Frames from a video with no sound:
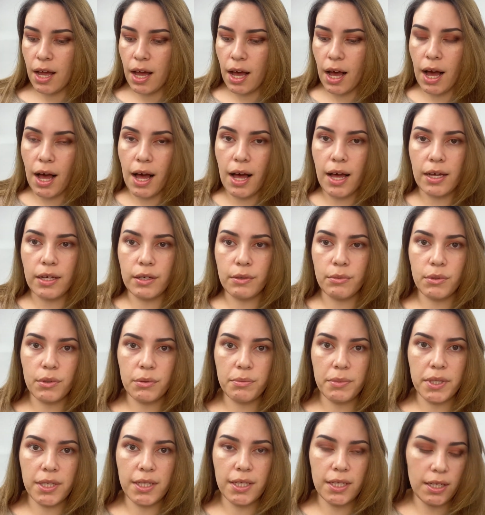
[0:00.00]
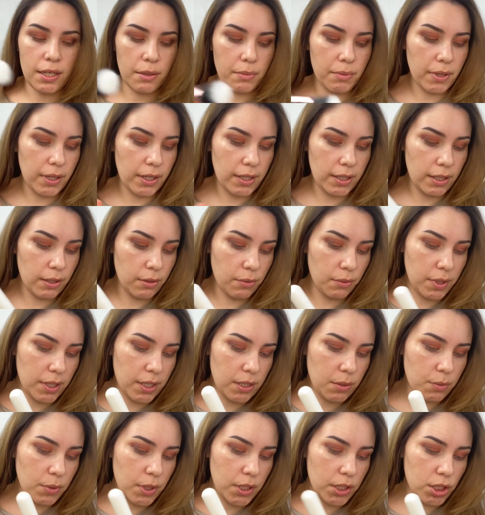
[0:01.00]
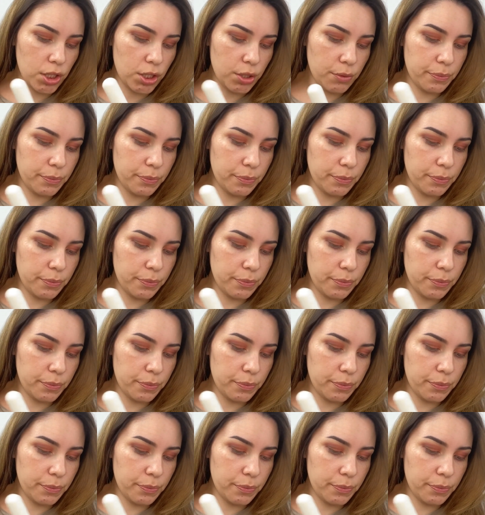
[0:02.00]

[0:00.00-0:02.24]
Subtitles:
I will be applying it with this brush.